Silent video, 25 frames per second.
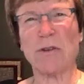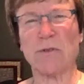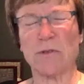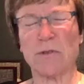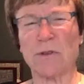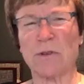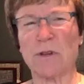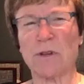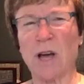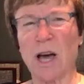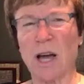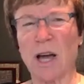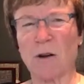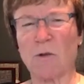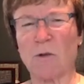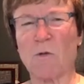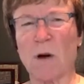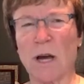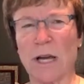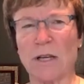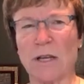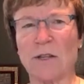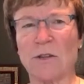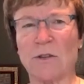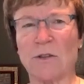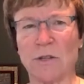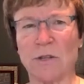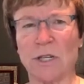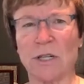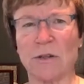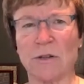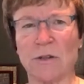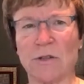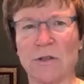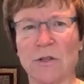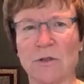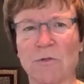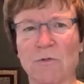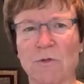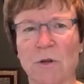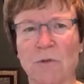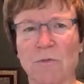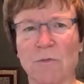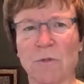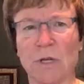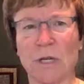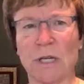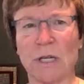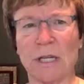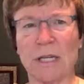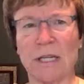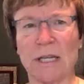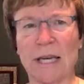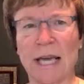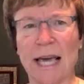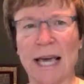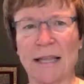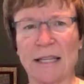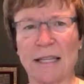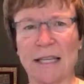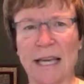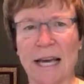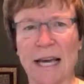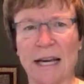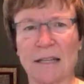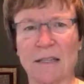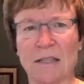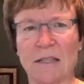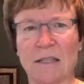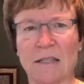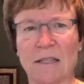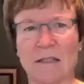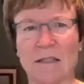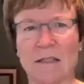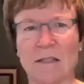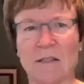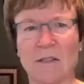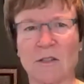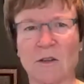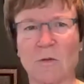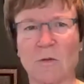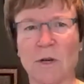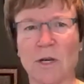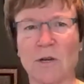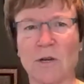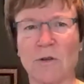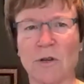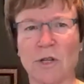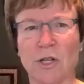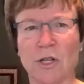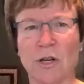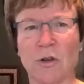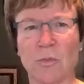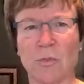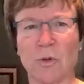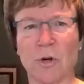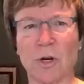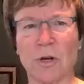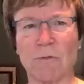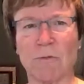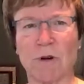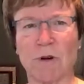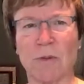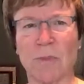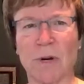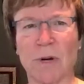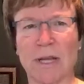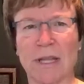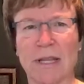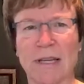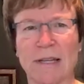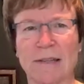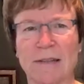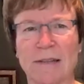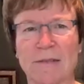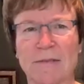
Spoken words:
for not quite 2 years when we had the accident. So we knew each other pretty well by then.